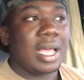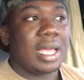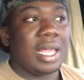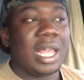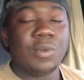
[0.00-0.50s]

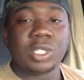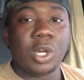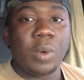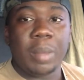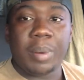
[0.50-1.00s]
there was no
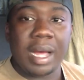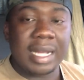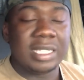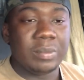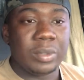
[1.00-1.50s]
way
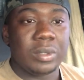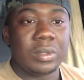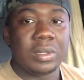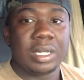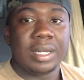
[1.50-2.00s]
possible
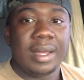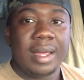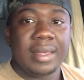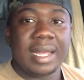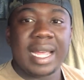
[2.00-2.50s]

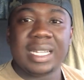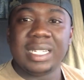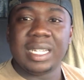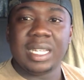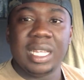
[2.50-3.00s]
that I could